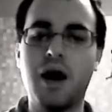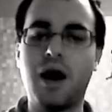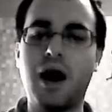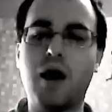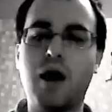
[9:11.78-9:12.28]

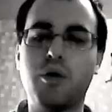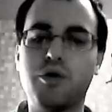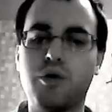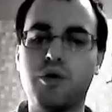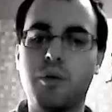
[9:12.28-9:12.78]
how
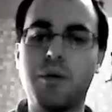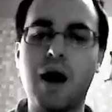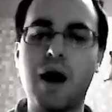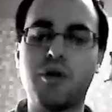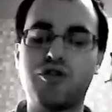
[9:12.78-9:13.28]

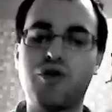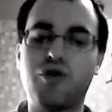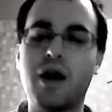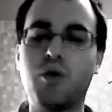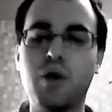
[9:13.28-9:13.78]
Maoists try
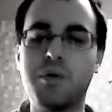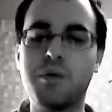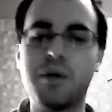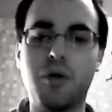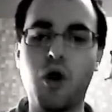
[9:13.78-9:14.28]
and win
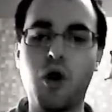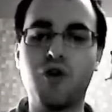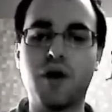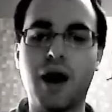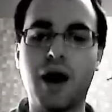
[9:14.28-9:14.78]
people
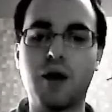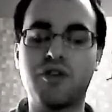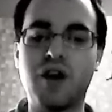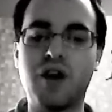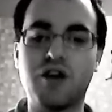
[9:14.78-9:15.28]
over, how it's
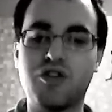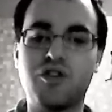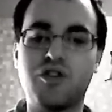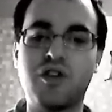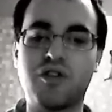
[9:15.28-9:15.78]
not just
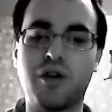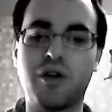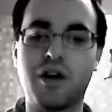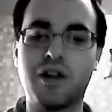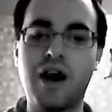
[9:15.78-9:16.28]
necessarily a
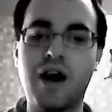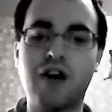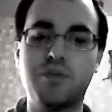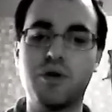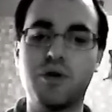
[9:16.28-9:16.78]

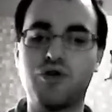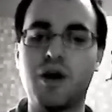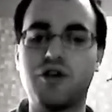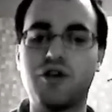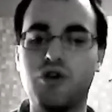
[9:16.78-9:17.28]
clash, but
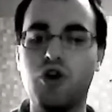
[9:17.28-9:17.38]
trying to